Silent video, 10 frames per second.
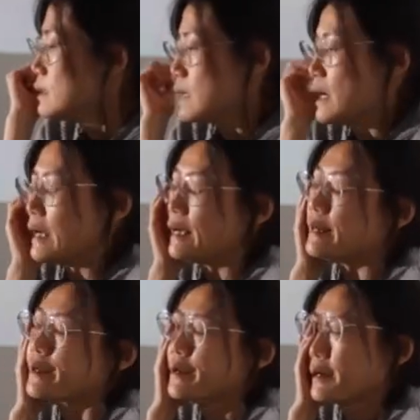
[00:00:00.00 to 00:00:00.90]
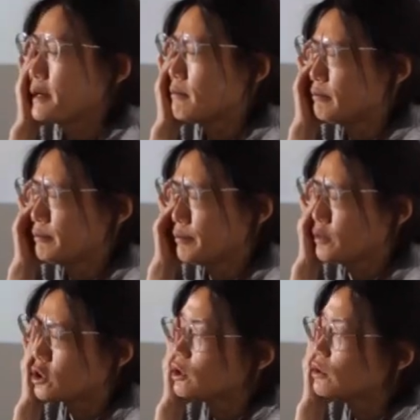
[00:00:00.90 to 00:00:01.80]
And
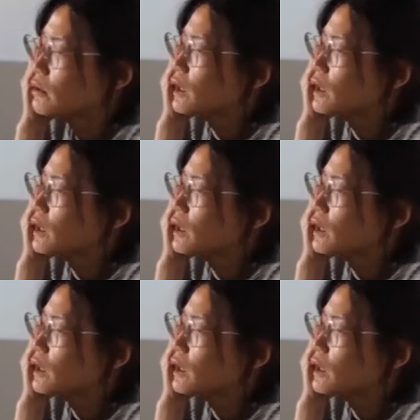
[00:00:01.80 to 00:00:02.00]
so